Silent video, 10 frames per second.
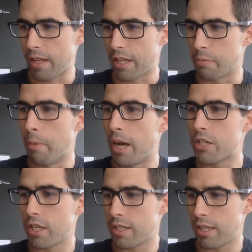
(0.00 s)
as
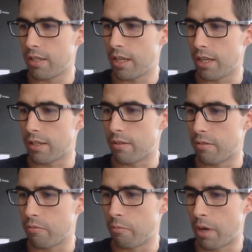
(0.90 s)
much as it
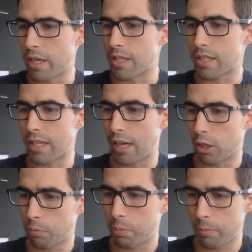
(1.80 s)
might
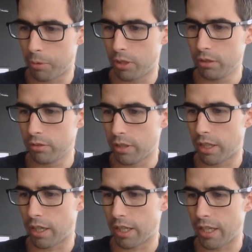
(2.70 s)
scare people,
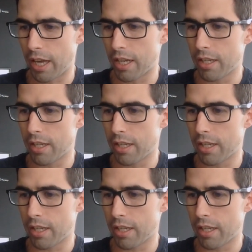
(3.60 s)
and I get